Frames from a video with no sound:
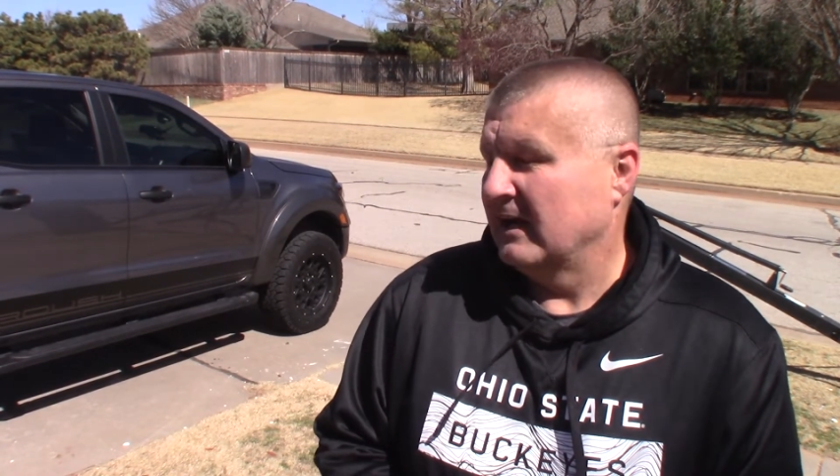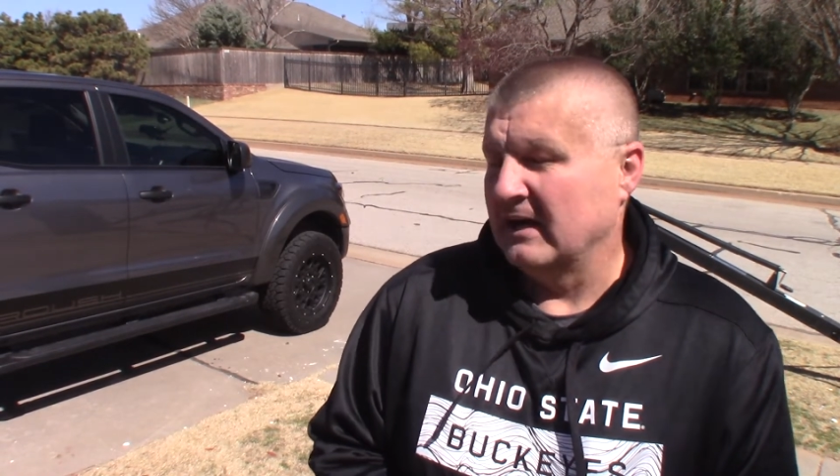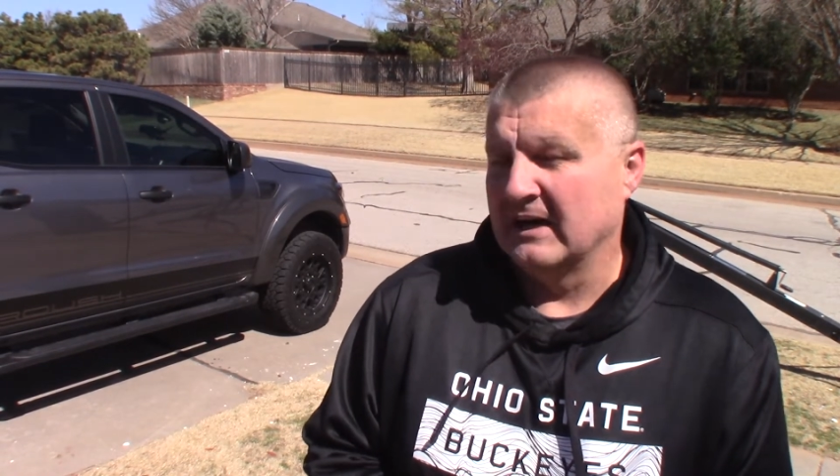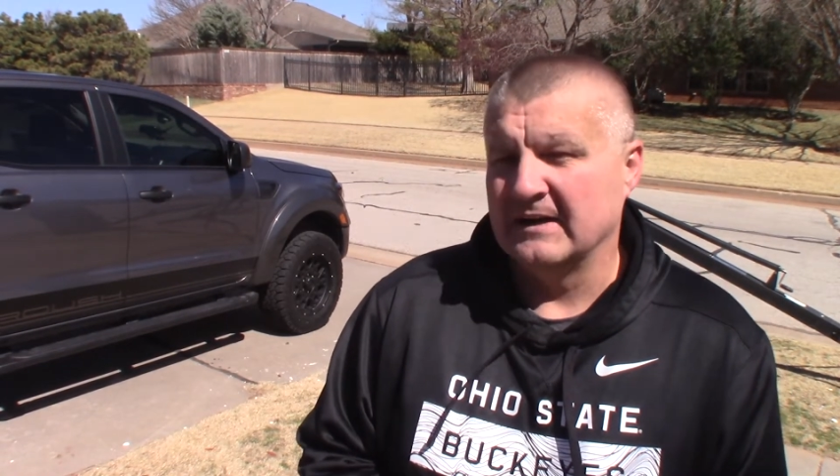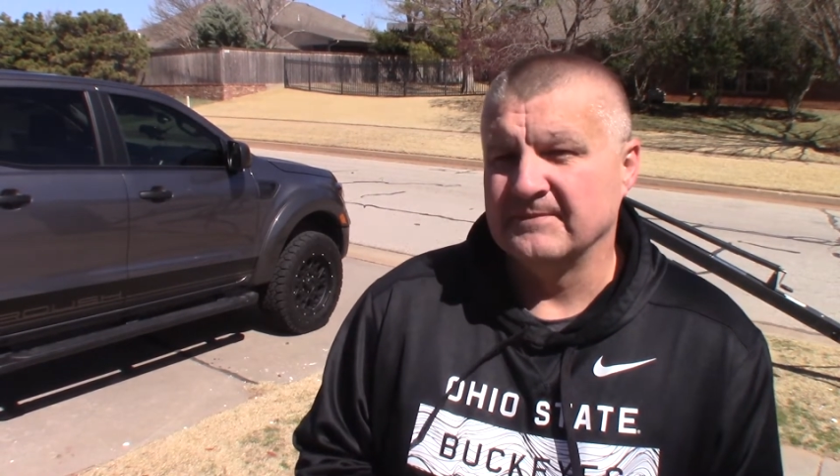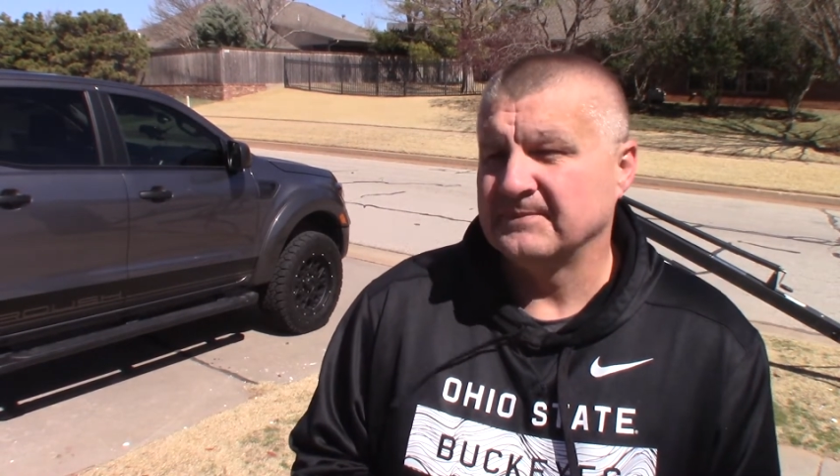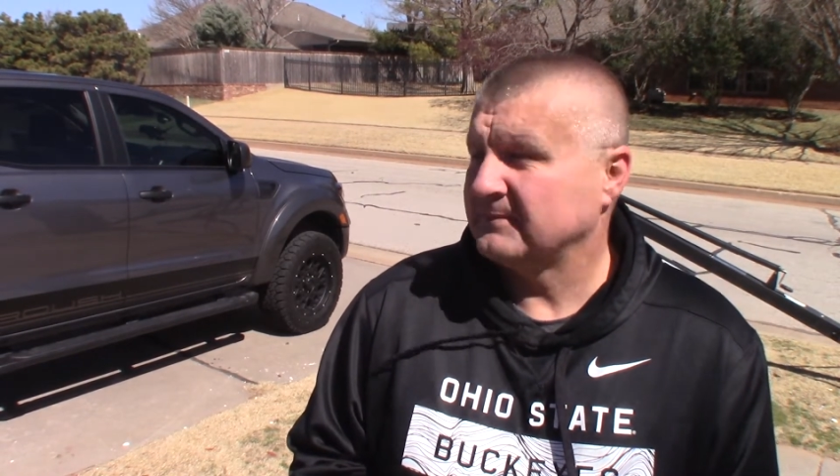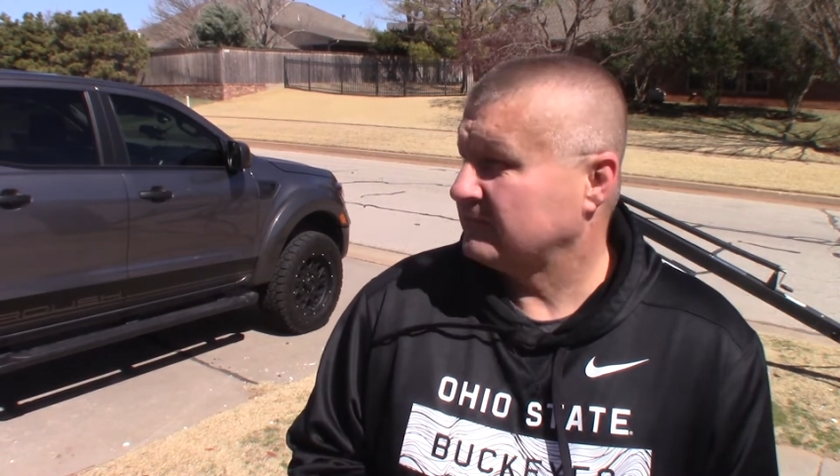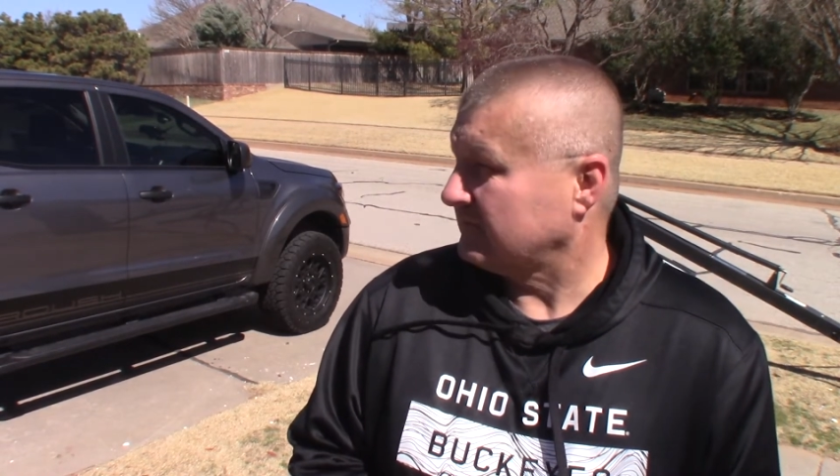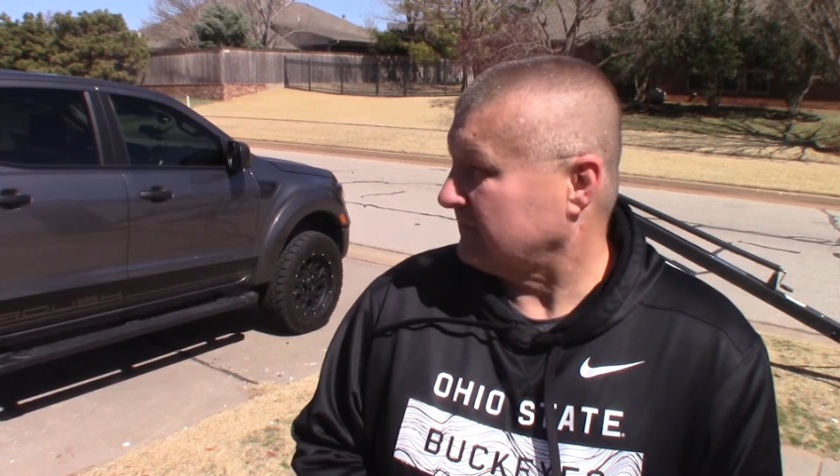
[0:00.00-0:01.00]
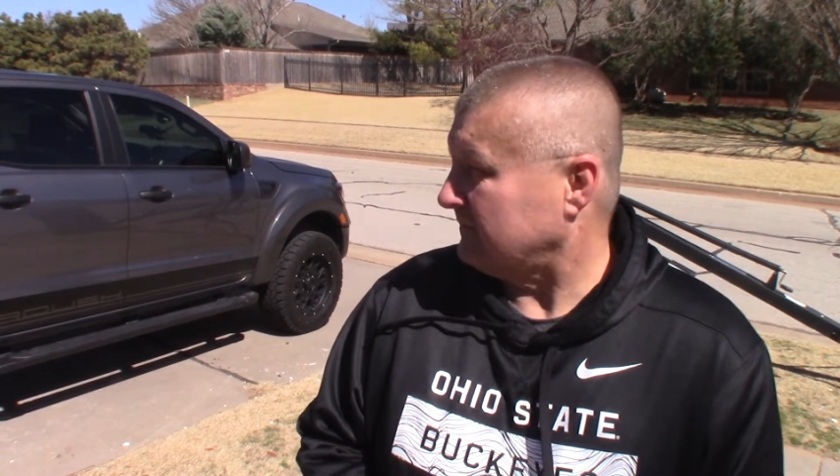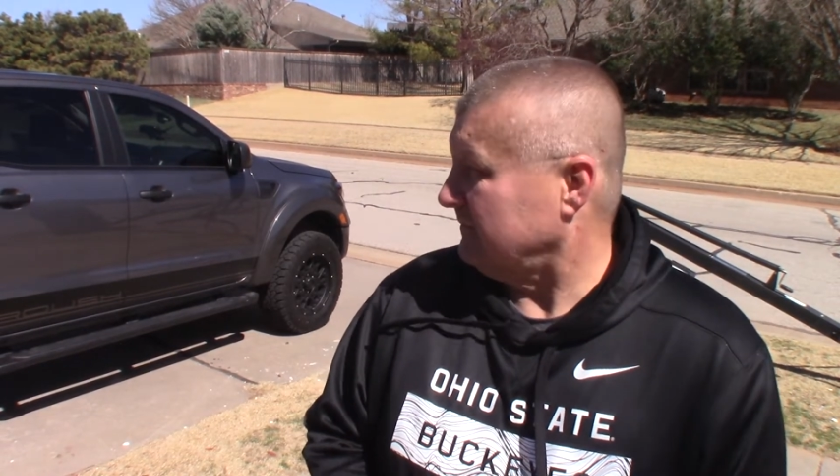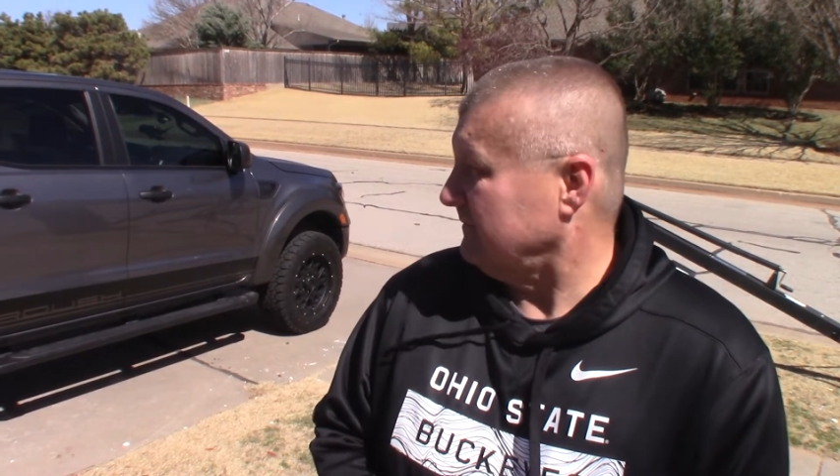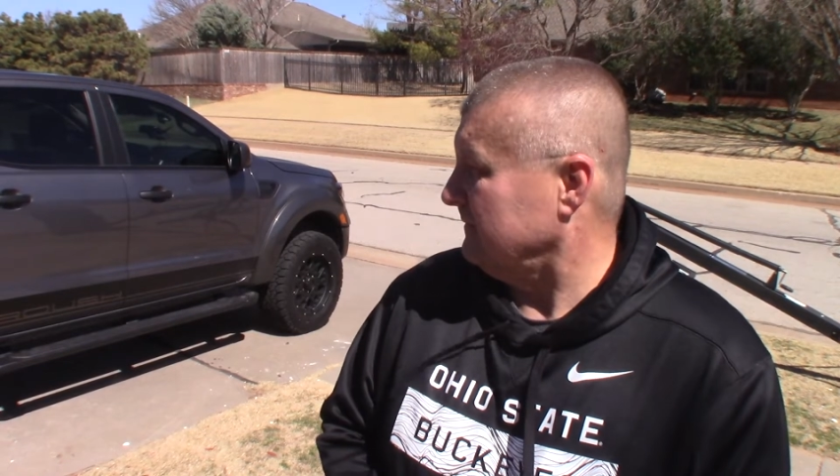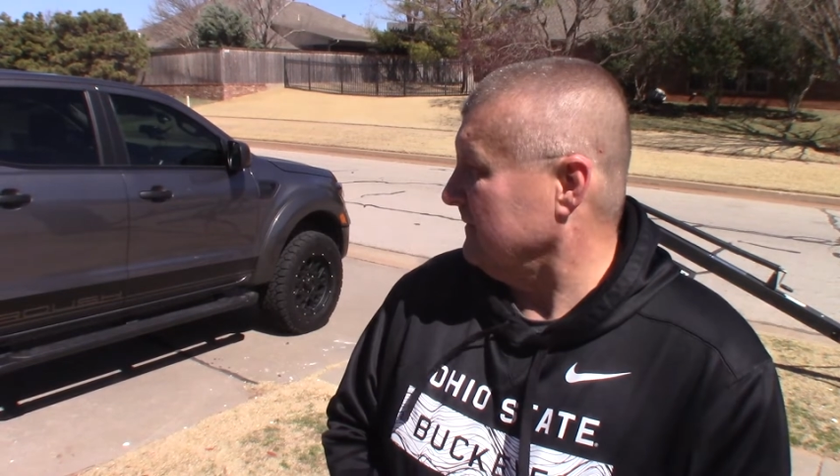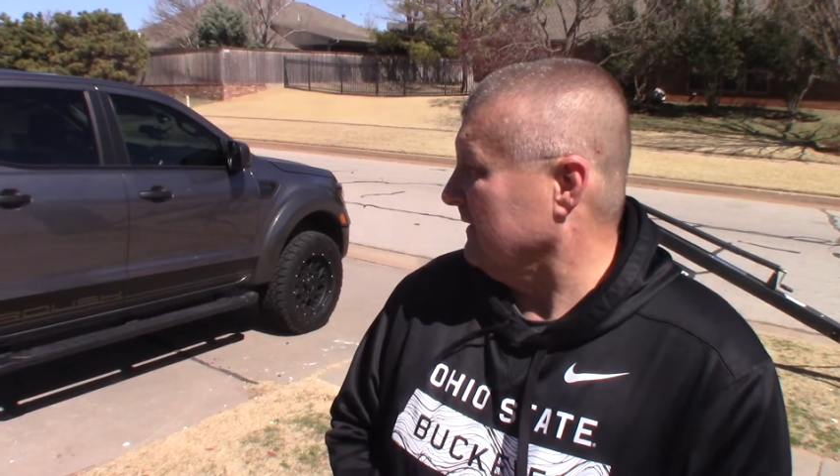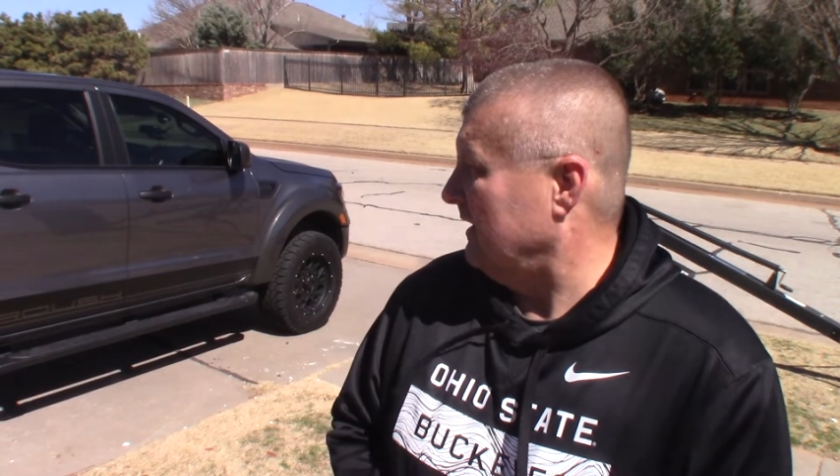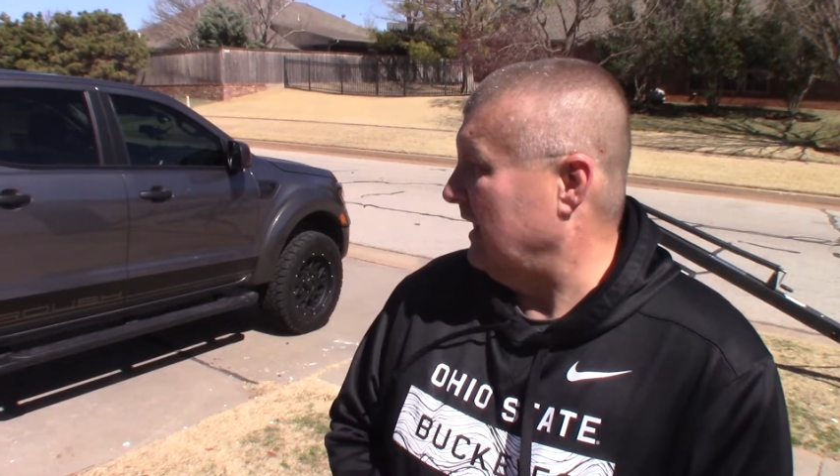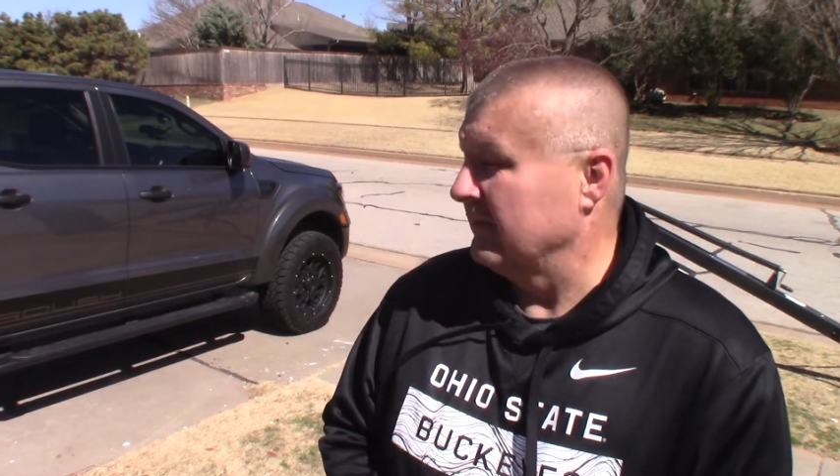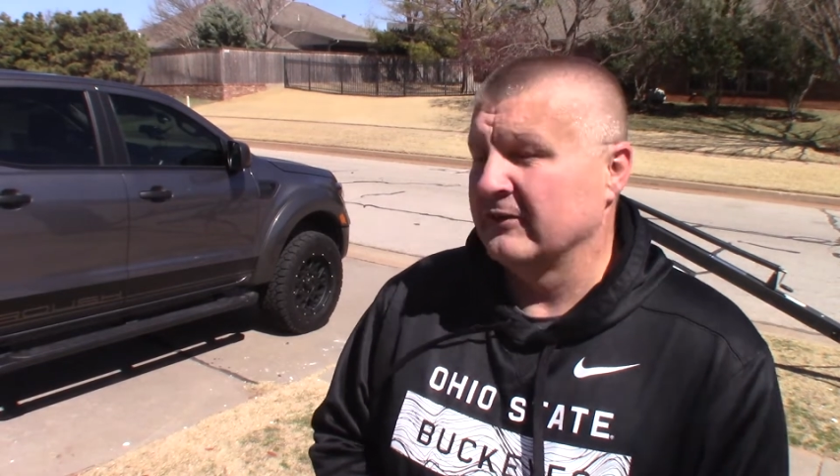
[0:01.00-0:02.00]

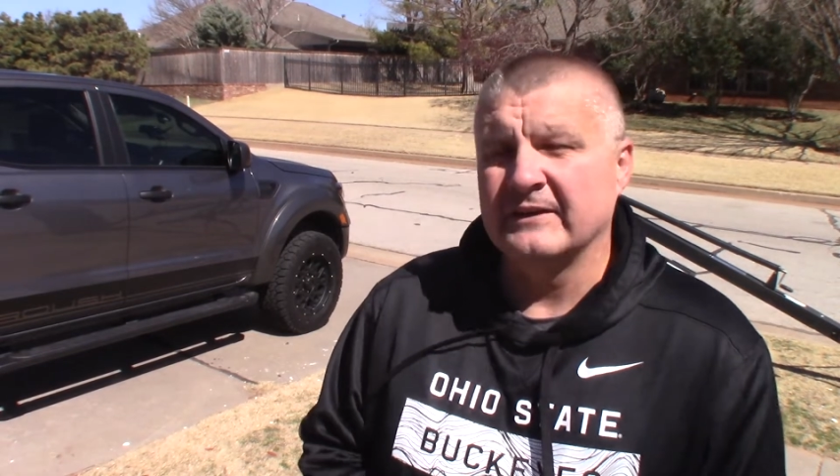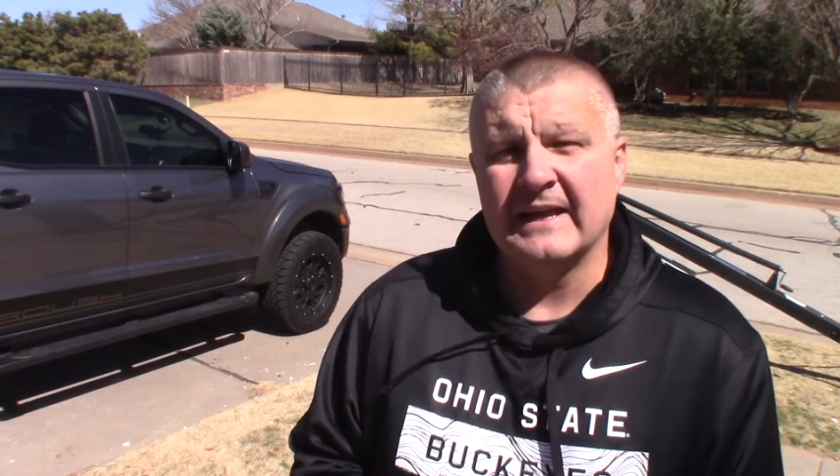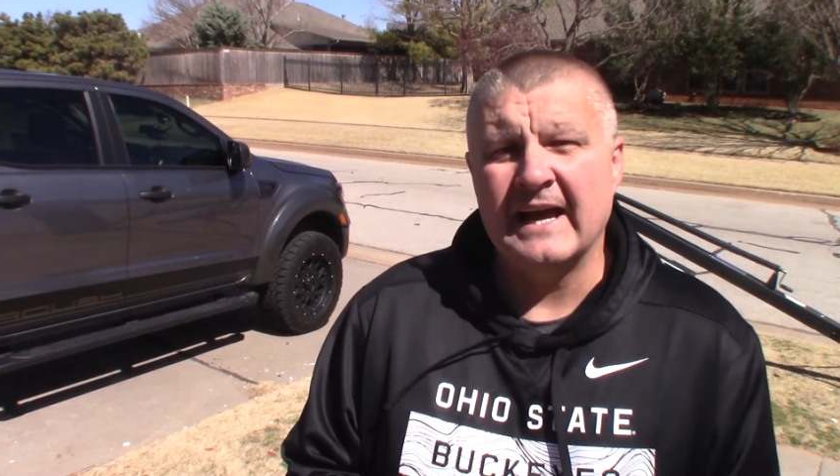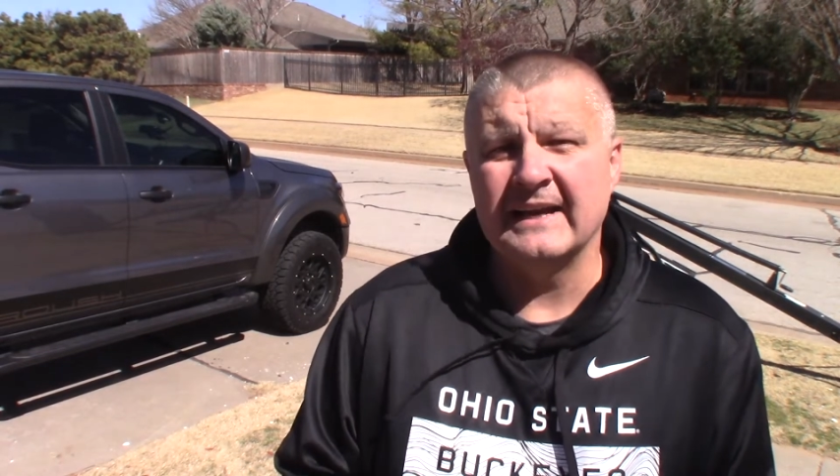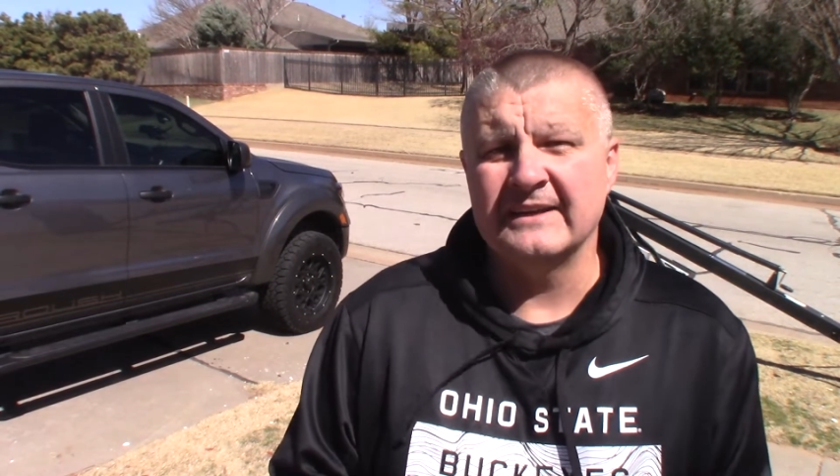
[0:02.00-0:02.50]
Other than that,